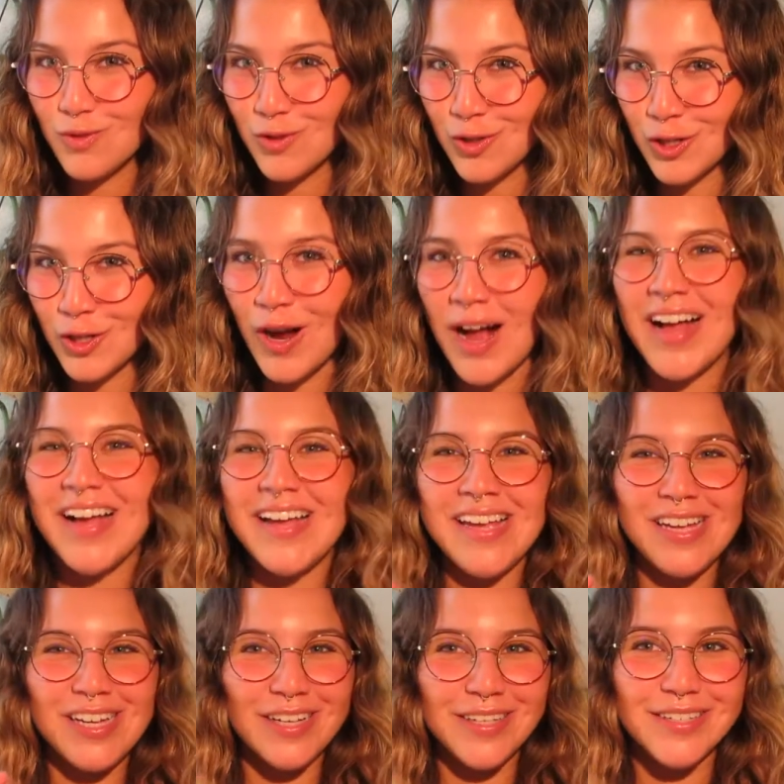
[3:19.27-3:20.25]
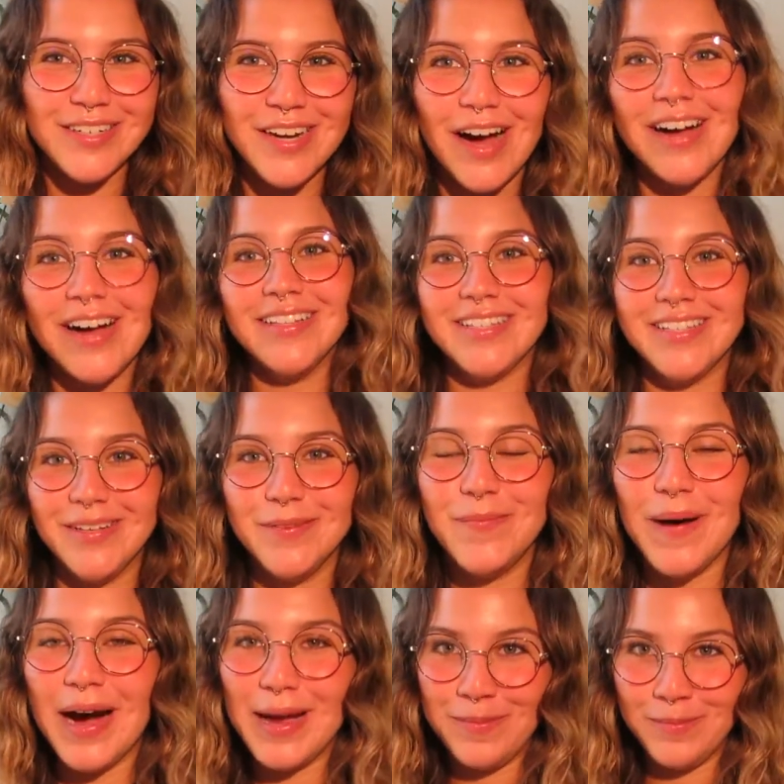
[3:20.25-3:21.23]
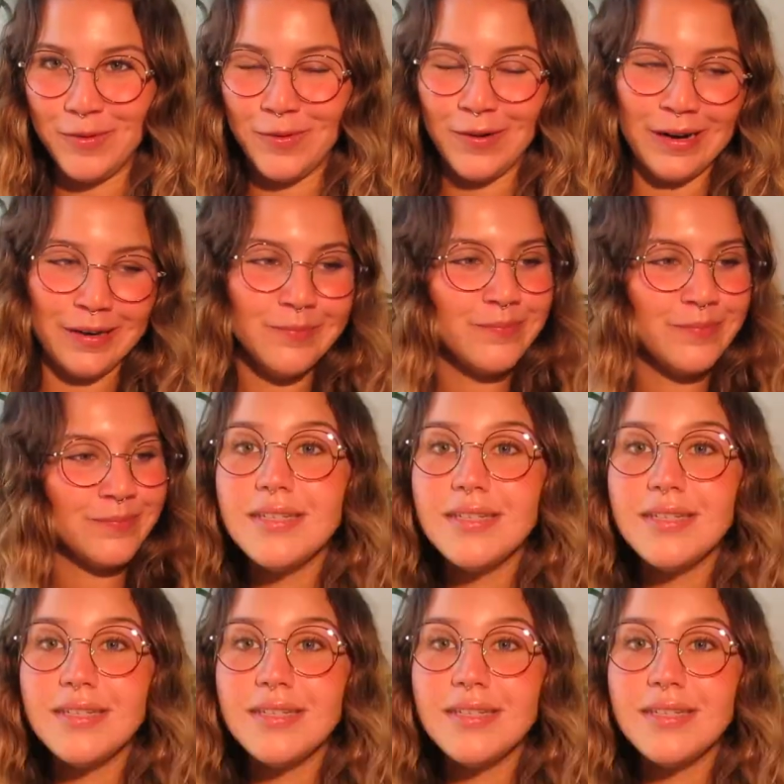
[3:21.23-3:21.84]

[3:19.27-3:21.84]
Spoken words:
trying not to buy more.